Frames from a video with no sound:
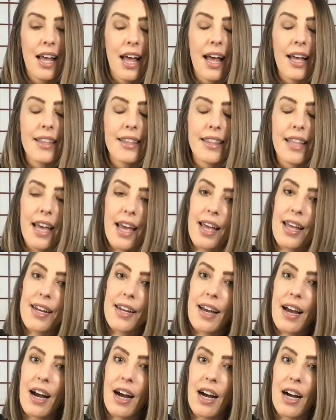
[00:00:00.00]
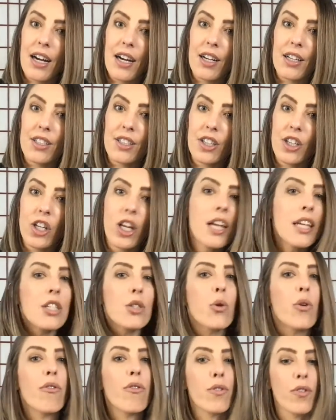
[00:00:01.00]
And then any
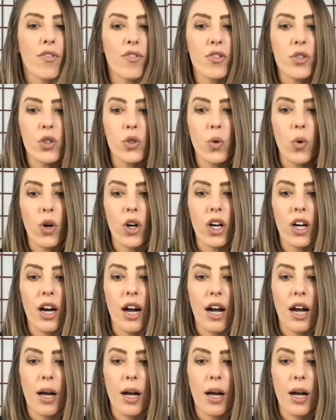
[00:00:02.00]
sort of thrift store,